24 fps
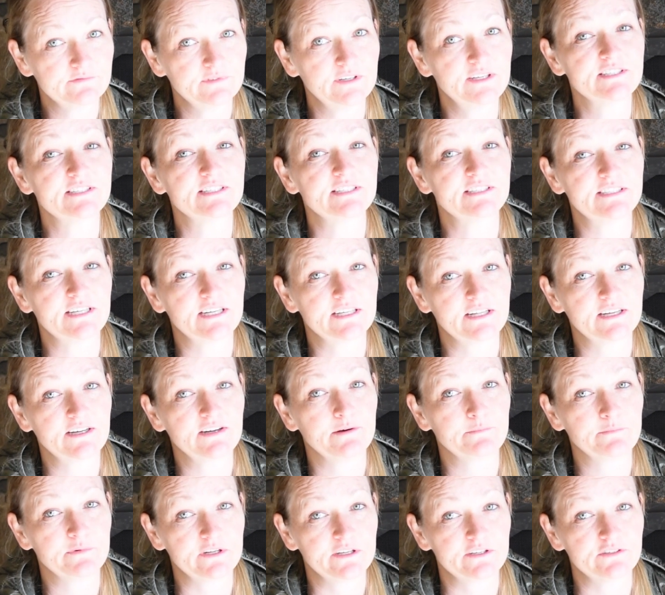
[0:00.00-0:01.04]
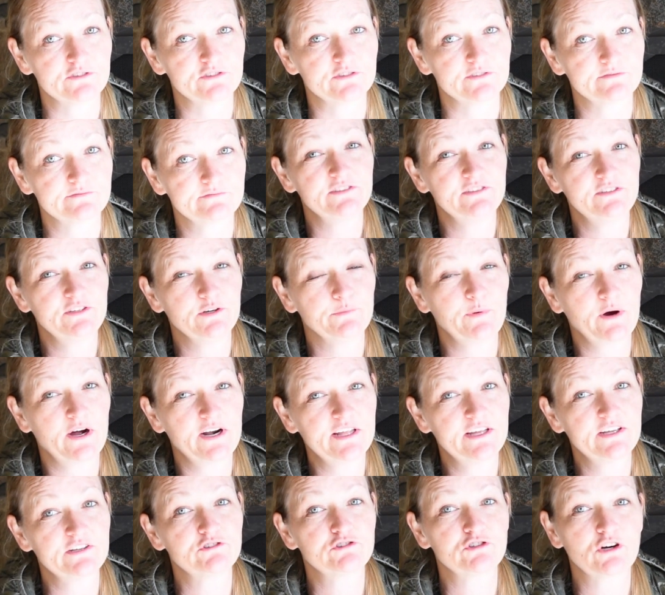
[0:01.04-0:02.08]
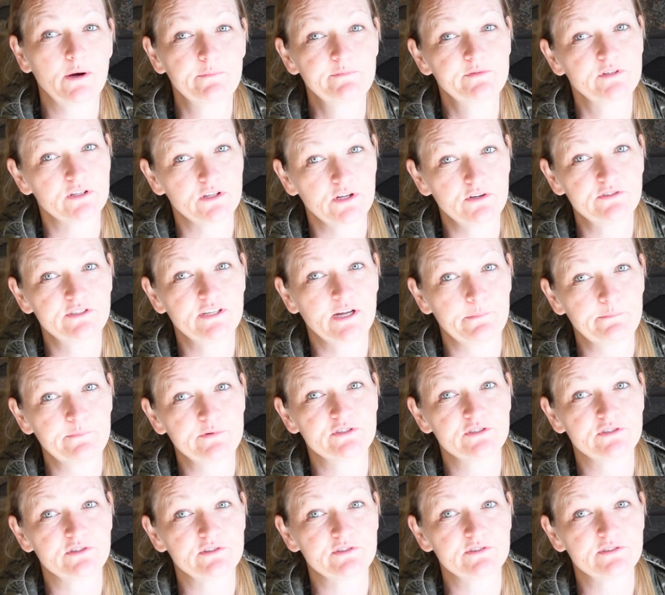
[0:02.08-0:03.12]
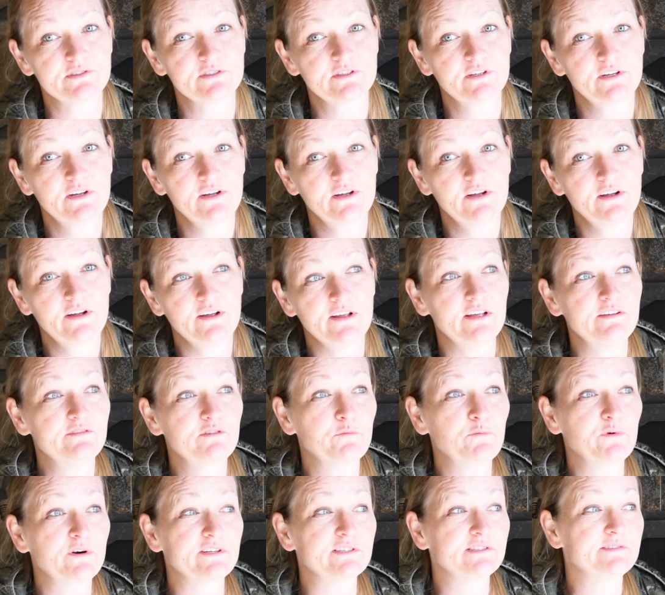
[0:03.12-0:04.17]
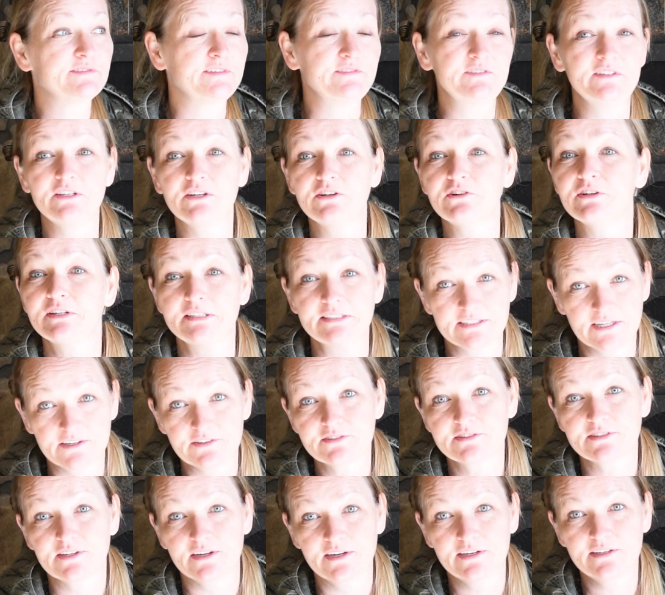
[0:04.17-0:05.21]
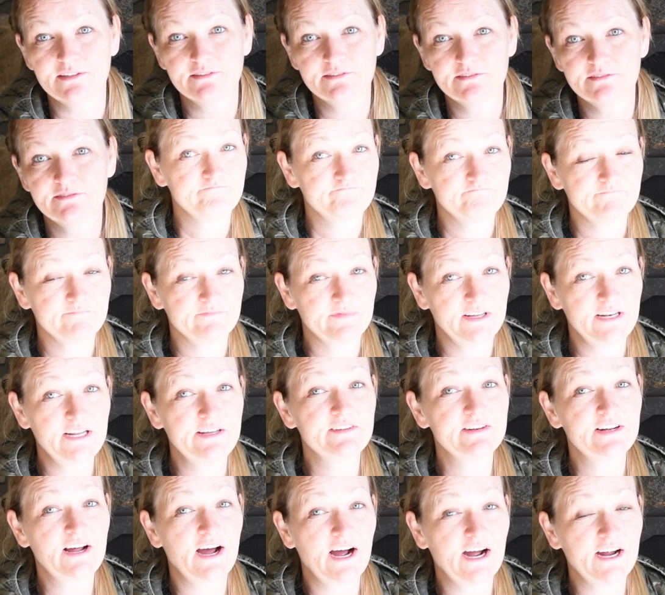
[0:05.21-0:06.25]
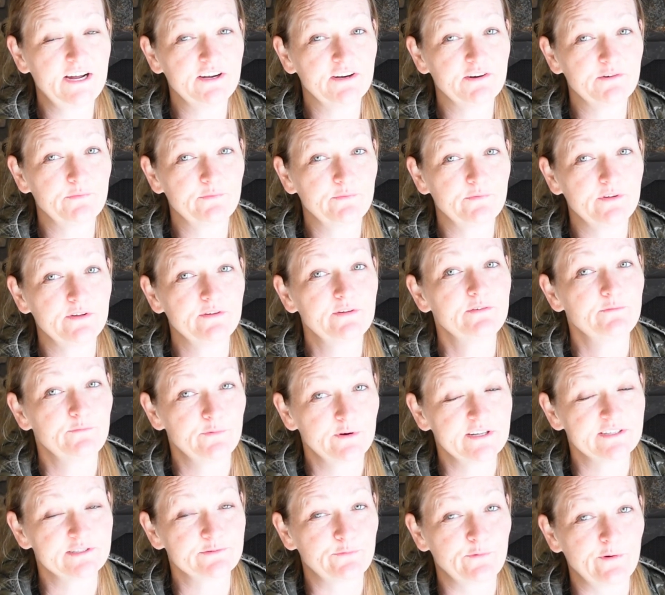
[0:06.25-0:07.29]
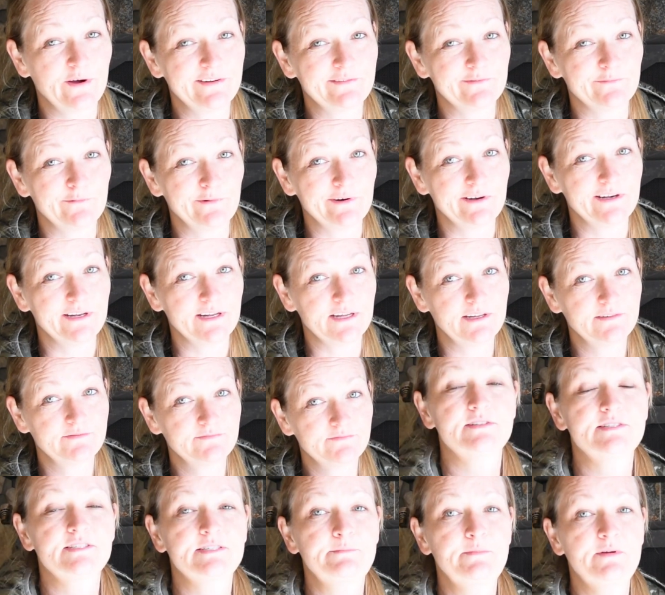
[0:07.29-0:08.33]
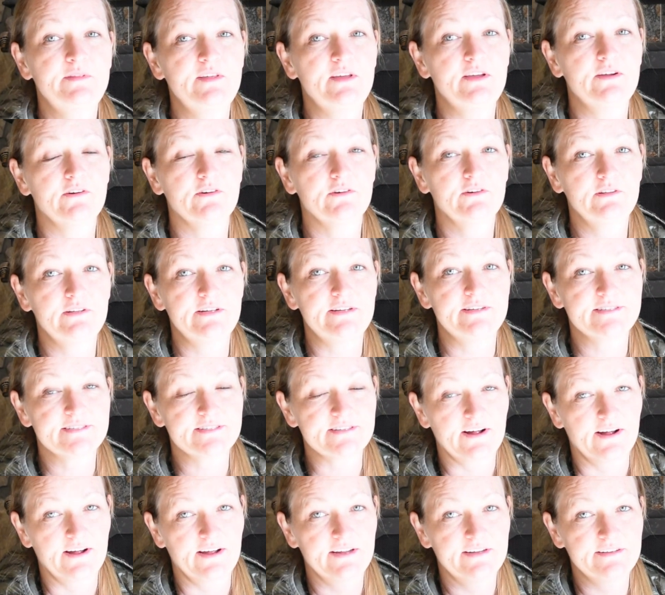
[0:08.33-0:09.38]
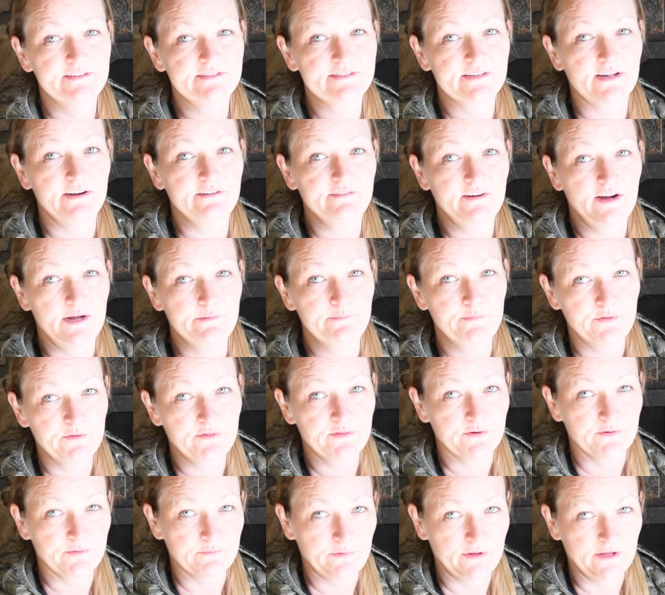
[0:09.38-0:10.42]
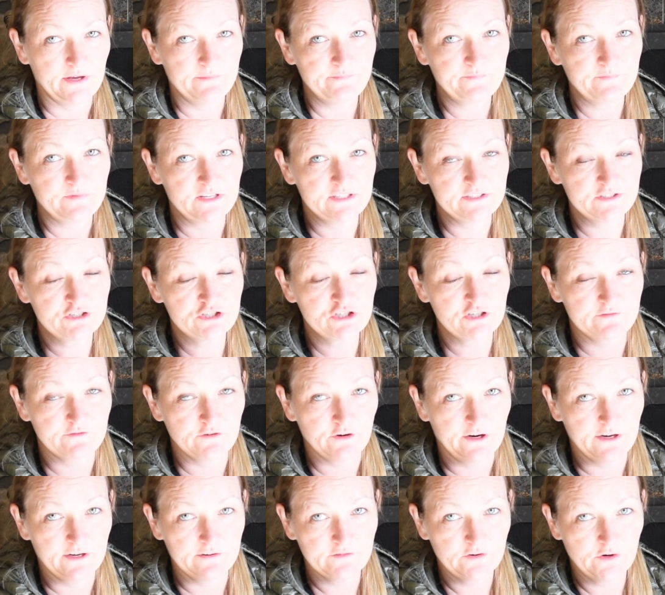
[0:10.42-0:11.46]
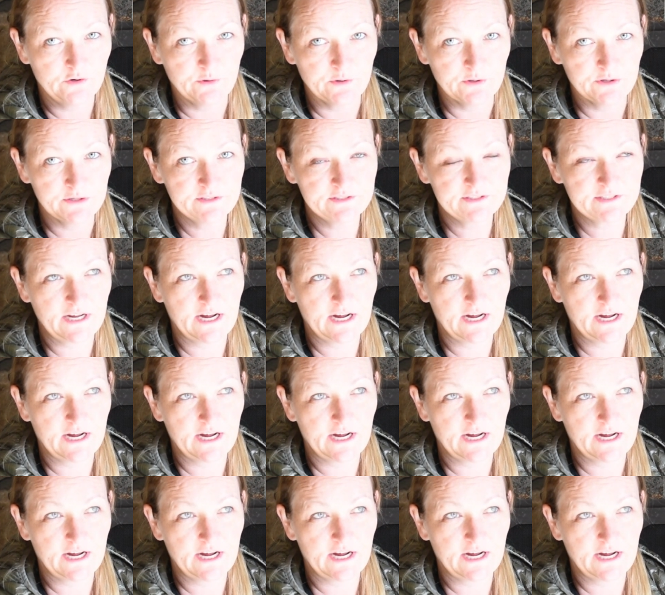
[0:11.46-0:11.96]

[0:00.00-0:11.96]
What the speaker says: It's a deadly combination. Your body can drop to low temperatures even when it's 50 degrees outside, and even higher when it's wet and windy. Some of the early signs of hypothermia is shivering, of course.